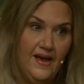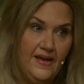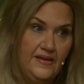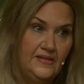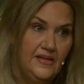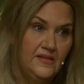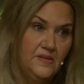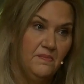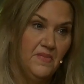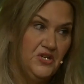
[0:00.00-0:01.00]
and
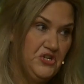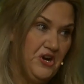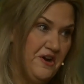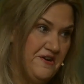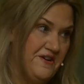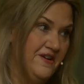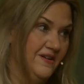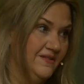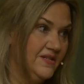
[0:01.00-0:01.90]
it's much harder